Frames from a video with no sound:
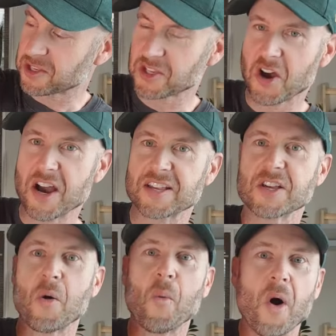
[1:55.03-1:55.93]
size.
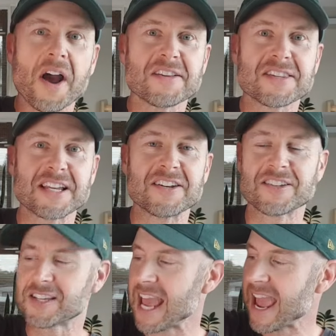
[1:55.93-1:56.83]
Why is the
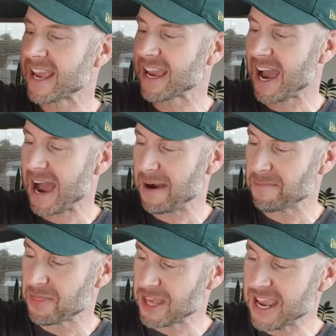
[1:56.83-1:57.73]
tag
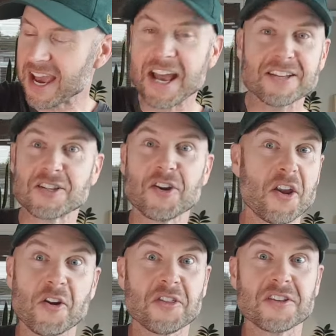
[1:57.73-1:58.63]
um, there? It's
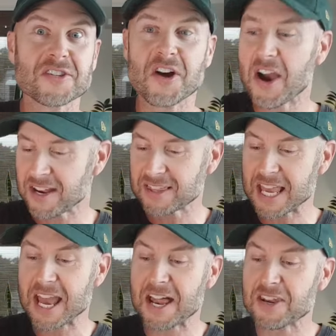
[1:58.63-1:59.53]
not on the inside.
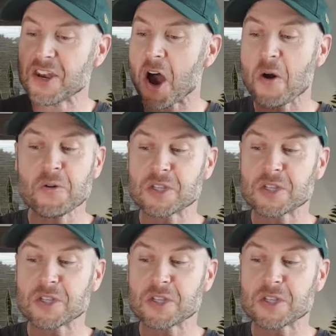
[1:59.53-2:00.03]
There are no